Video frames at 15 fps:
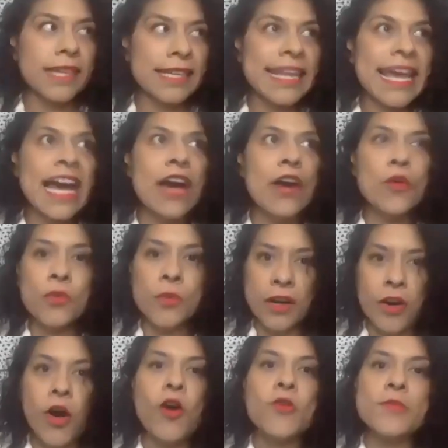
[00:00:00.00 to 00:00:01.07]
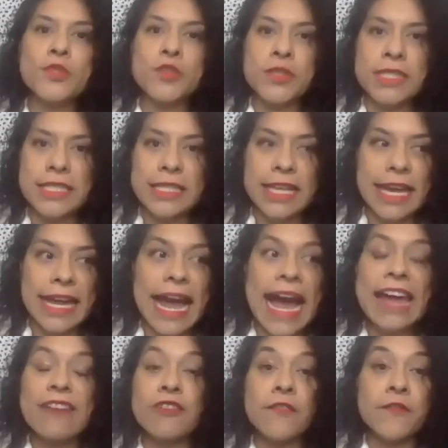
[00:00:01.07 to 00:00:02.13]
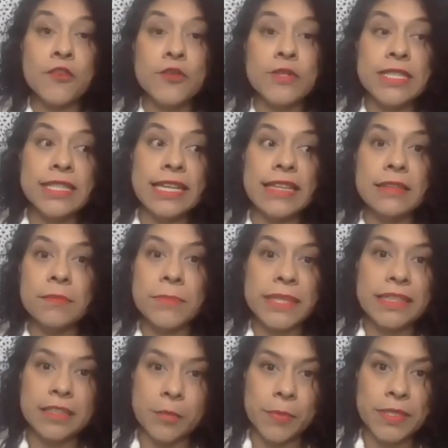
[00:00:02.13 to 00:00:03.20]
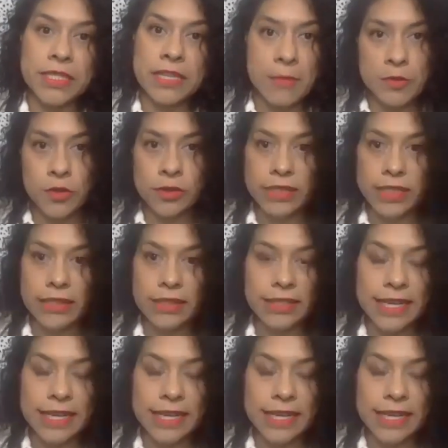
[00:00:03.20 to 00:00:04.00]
Now we're home, so she's like, I refuse to let them be in their pajamas all day.